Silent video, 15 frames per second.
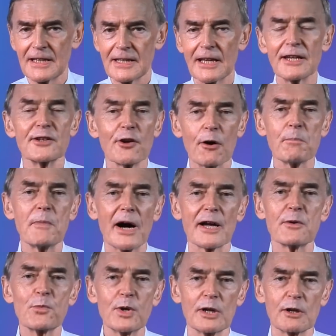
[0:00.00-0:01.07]
Yet not
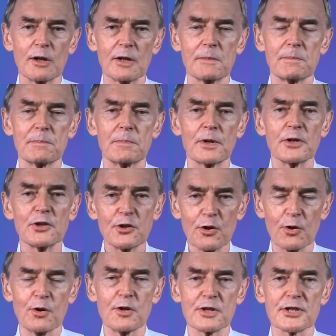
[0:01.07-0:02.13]
my will, but
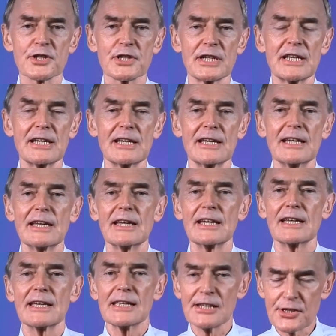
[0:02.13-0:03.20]
yours,
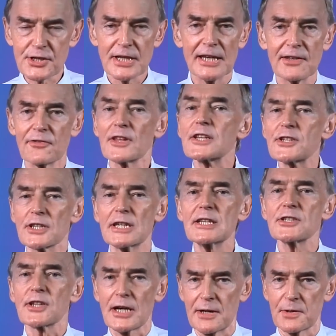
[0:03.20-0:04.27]
he said. This
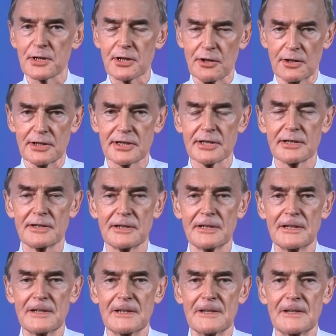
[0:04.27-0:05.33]
is our God,
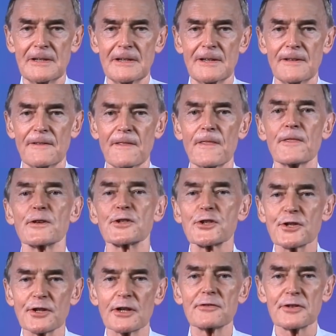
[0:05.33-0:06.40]
the
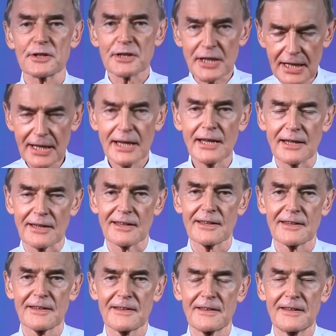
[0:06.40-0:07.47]
servant king.
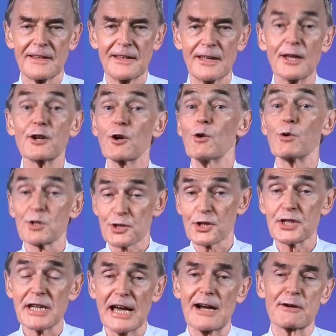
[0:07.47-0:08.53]
He calls
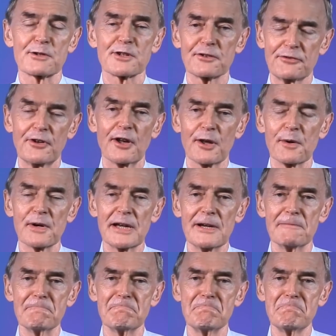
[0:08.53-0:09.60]
us now to follow
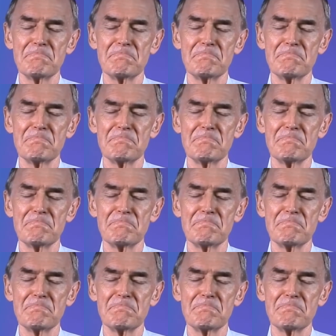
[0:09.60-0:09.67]
him.